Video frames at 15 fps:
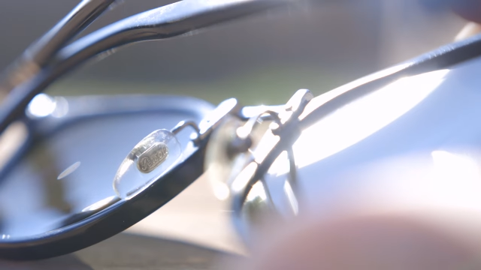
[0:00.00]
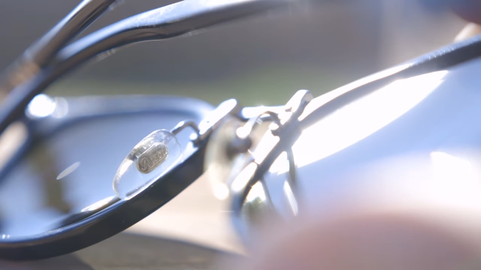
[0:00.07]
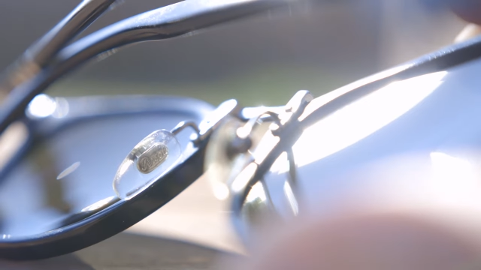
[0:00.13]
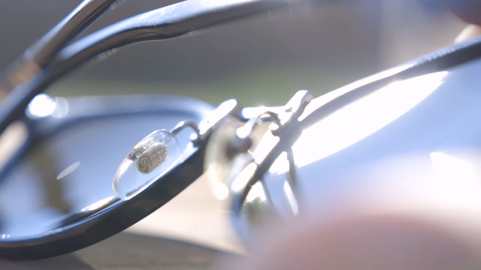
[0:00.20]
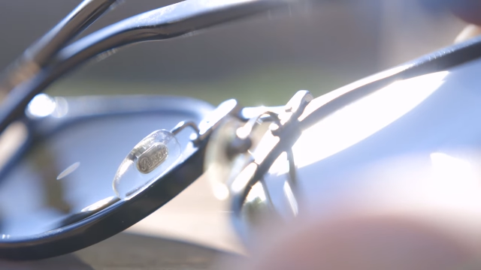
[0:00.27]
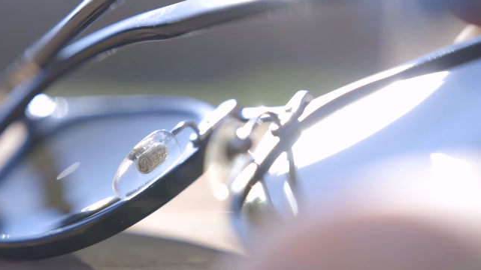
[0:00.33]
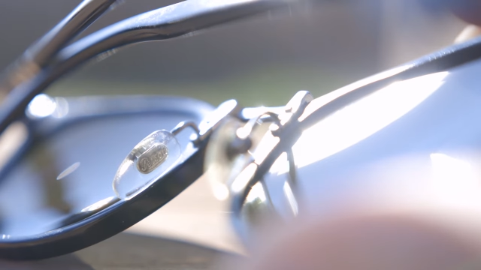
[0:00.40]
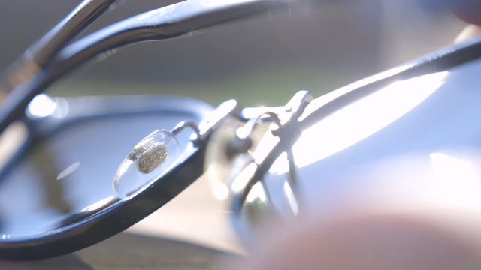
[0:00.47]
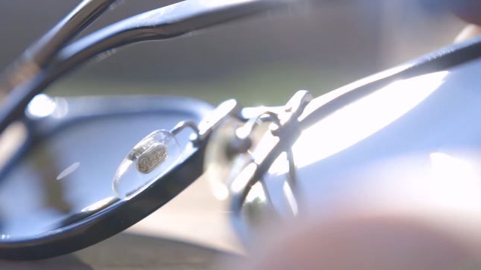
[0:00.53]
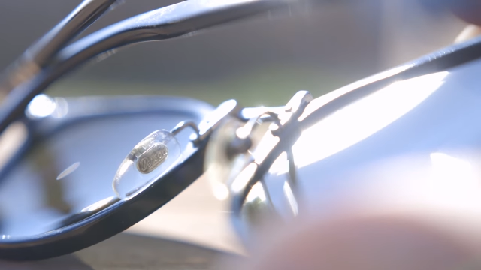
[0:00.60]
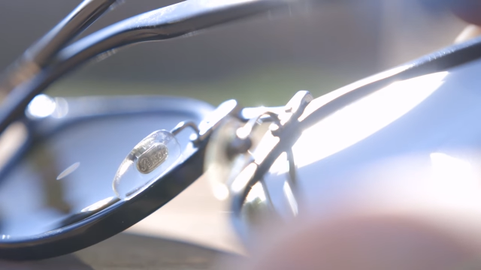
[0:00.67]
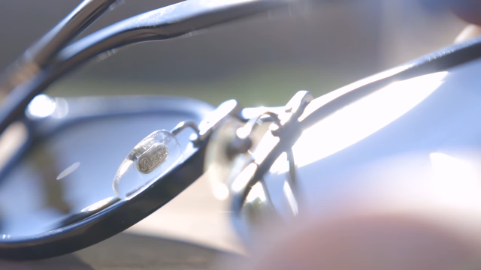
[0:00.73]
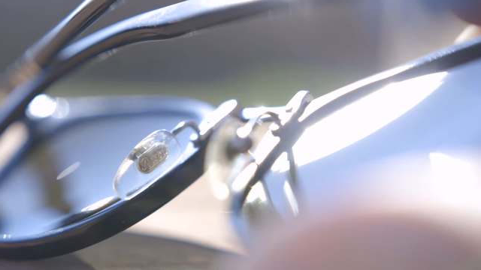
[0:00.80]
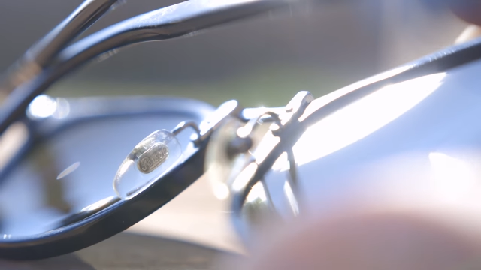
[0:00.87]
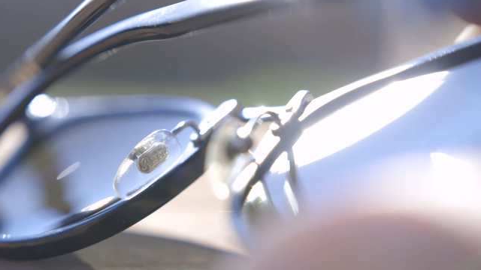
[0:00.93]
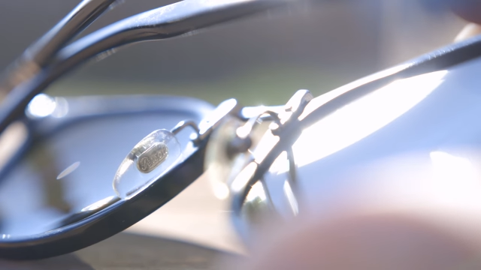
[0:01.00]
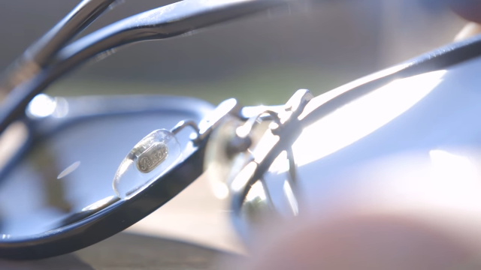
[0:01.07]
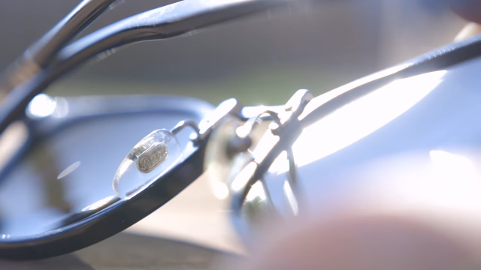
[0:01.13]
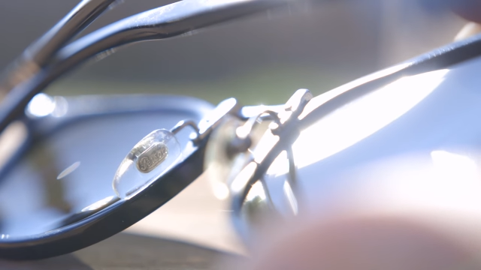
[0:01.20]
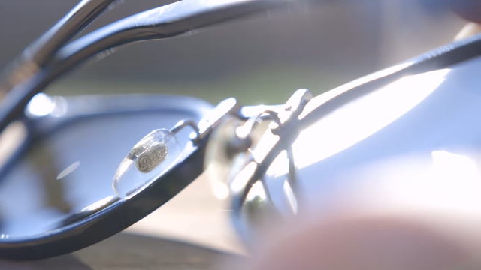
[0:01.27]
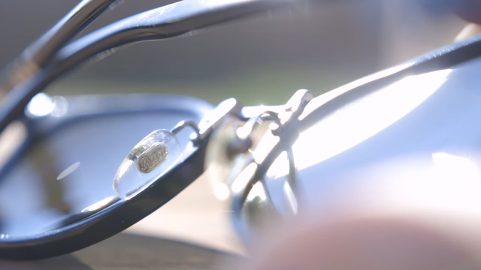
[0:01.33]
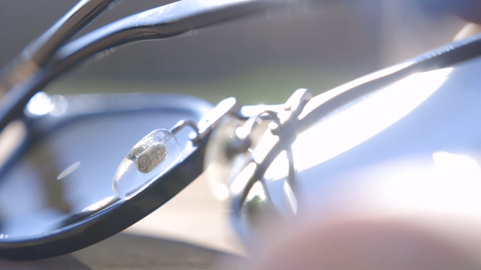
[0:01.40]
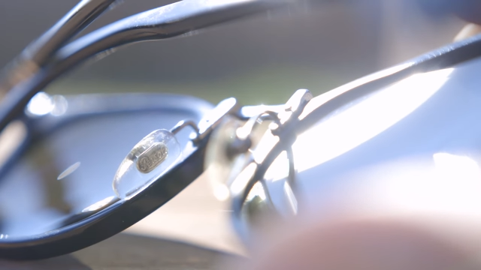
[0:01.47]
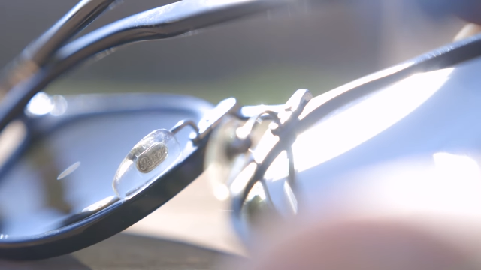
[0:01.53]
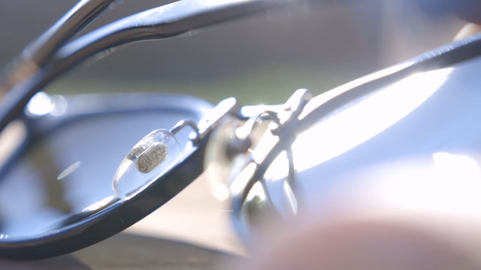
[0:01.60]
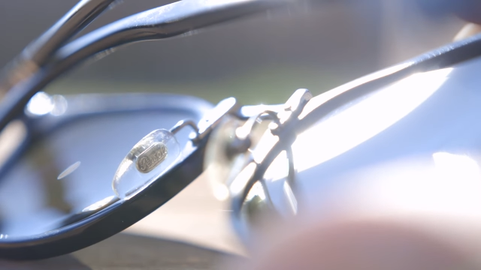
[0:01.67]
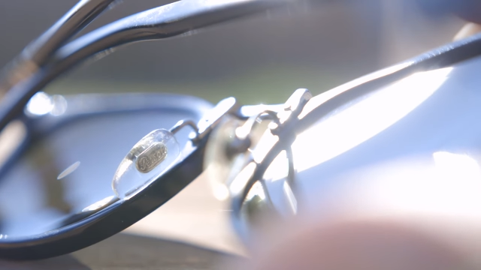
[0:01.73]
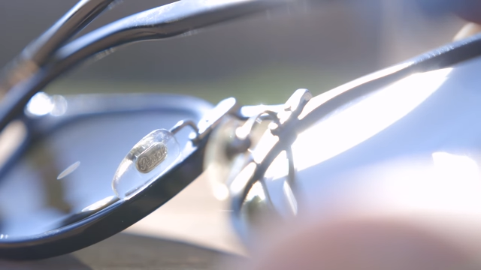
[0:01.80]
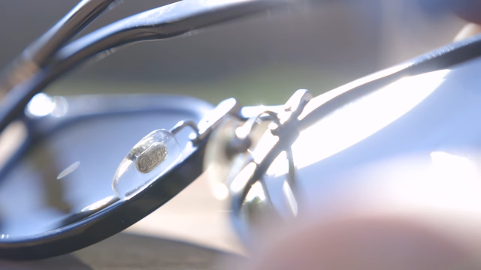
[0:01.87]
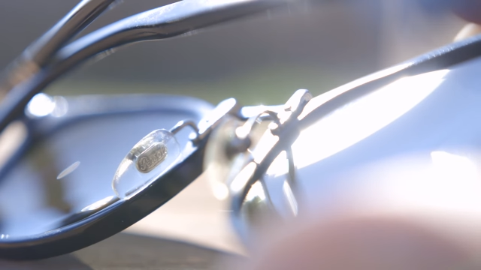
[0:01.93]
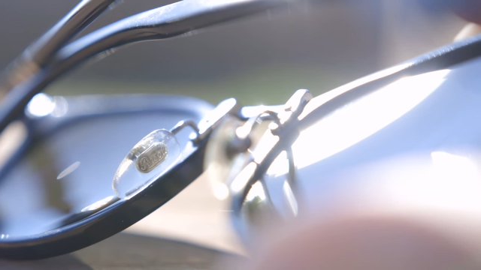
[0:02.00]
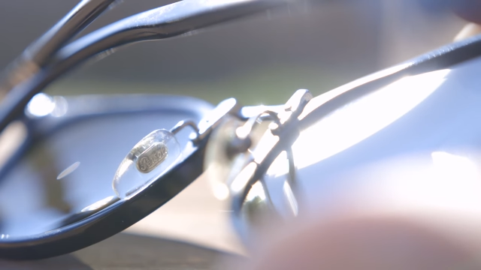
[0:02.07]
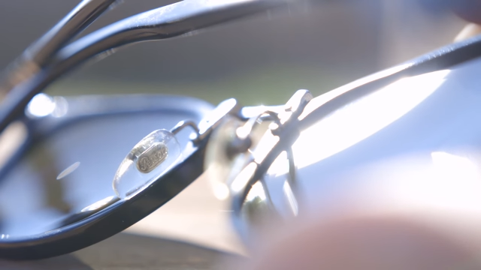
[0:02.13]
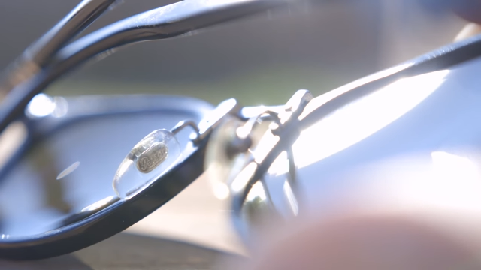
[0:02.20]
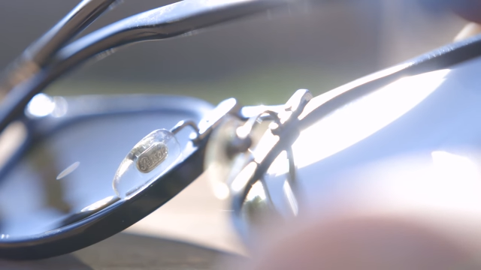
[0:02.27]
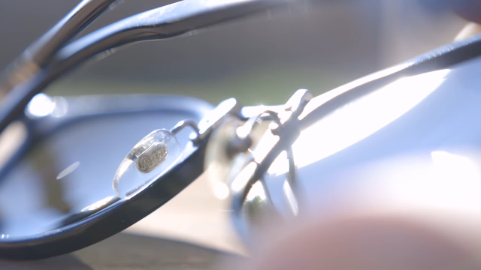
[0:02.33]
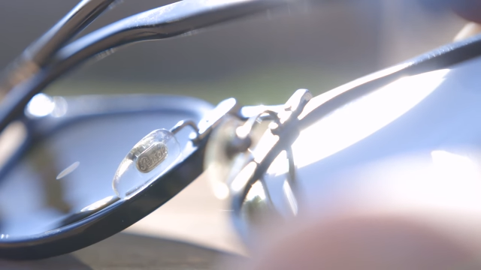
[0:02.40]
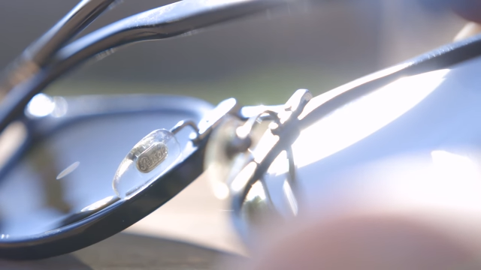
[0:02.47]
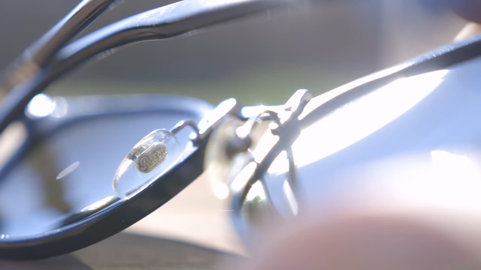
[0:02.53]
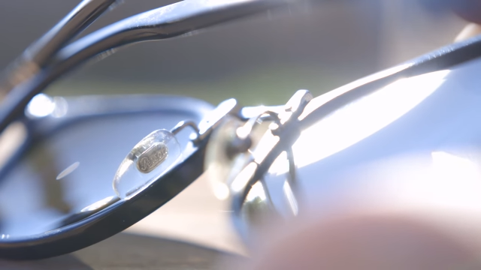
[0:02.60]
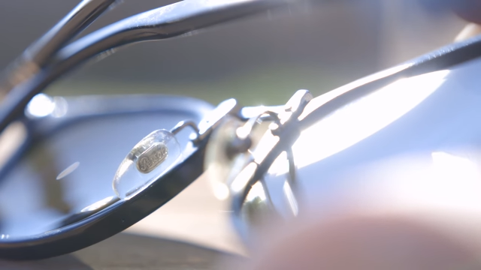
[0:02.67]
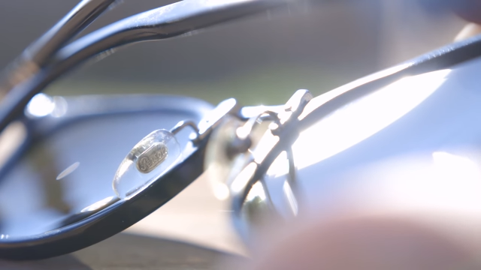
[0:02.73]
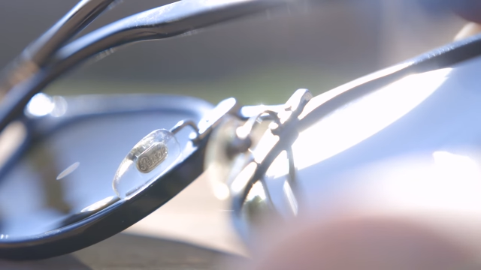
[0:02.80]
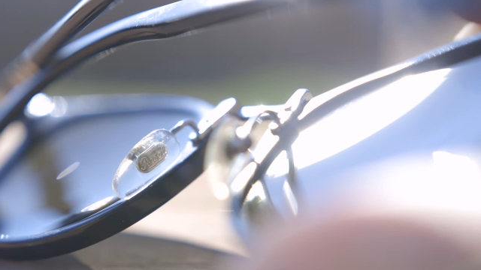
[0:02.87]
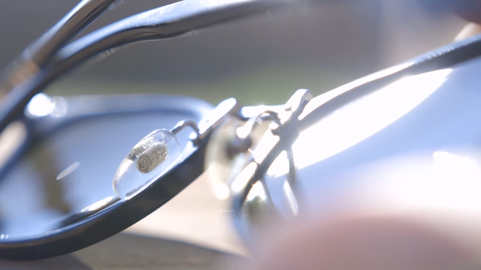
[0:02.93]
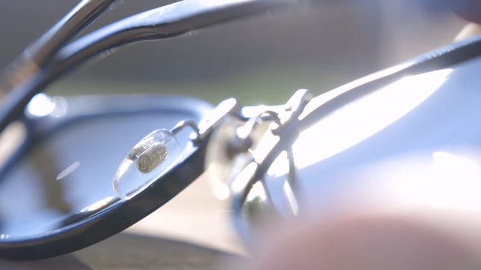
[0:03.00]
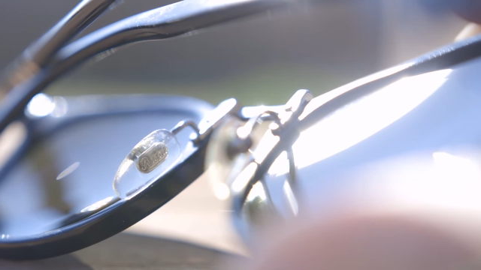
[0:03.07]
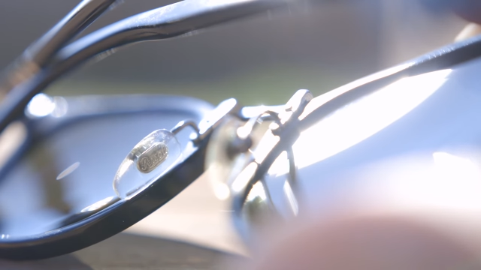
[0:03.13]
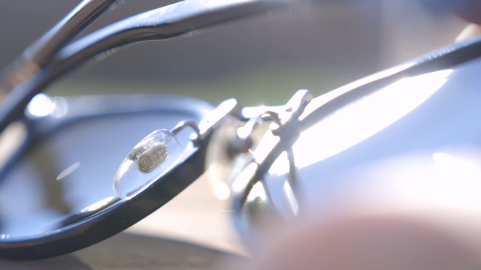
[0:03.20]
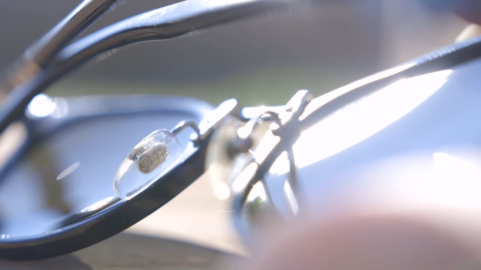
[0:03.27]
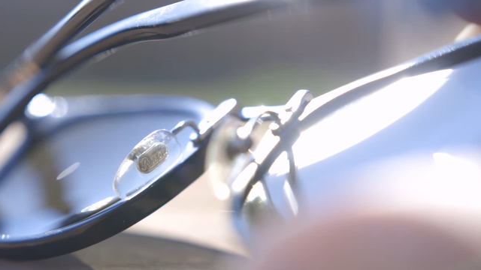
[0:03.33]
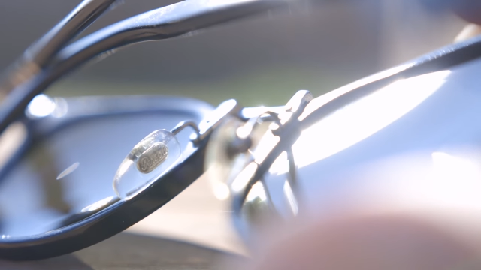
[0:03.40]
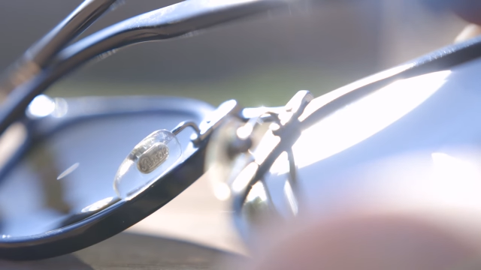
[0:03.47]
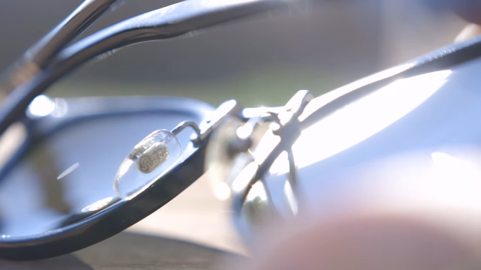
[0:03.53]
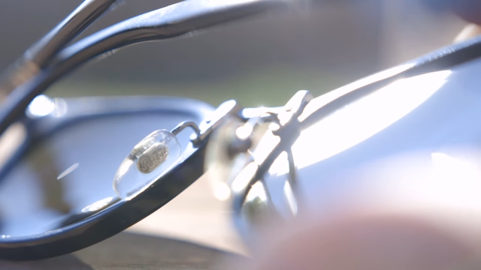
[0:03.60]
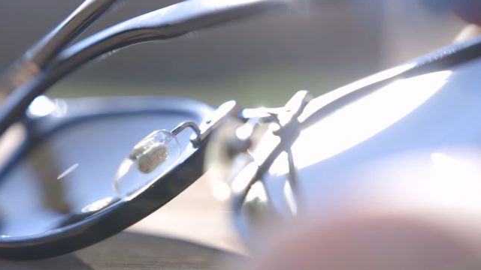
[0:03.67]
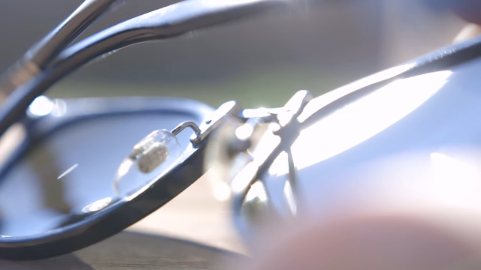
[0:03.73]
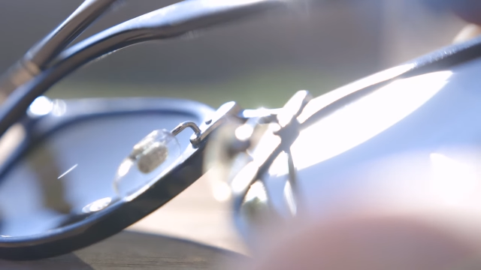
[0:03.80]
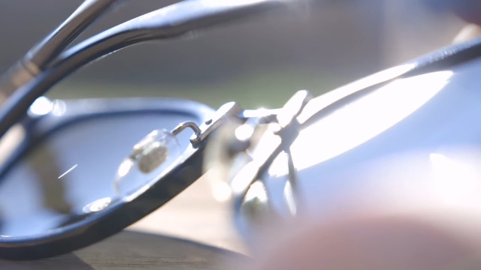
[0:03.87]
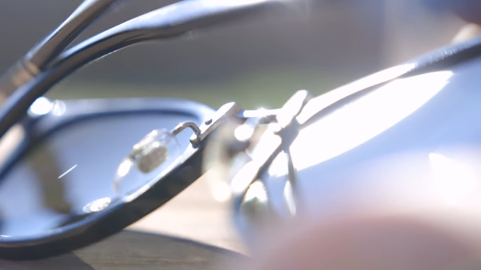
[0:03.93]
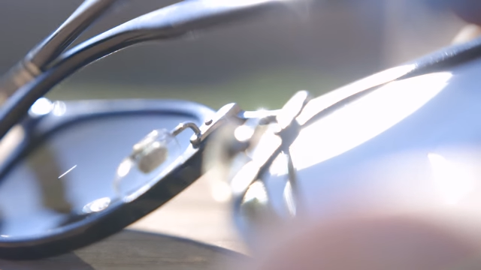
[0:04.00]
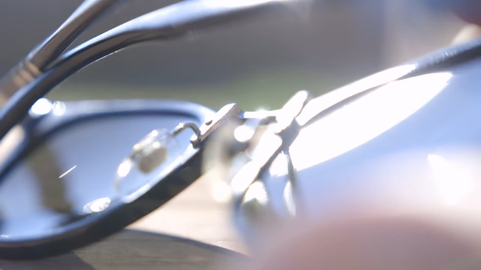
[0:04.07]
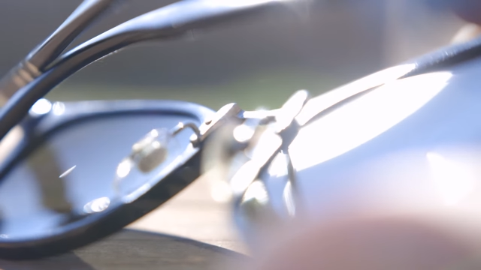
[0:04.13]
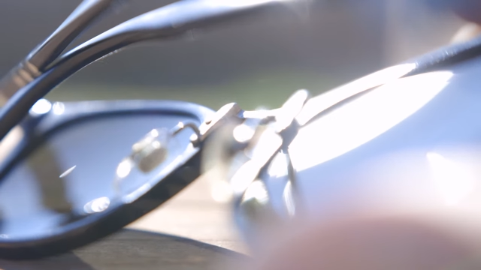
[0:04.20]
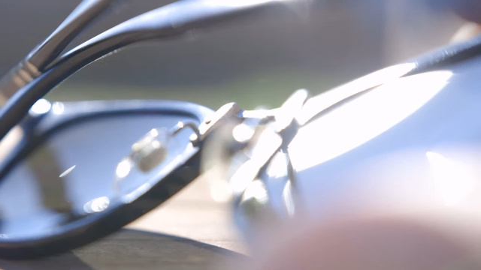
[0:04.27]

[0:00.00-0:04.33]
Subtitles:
No face is visible, so there are no lips to read.